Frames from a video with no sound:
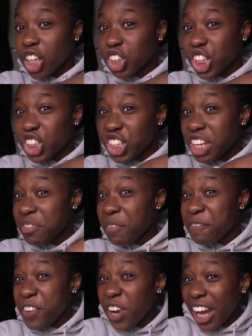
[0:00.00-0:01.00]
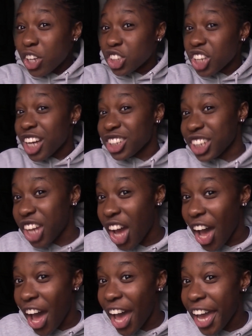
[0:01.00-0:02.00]
She shouldn't even feel like you're touching
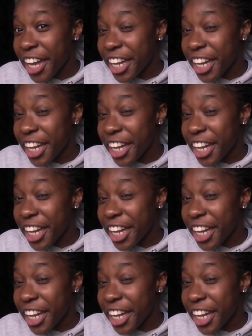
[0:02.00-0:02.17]
her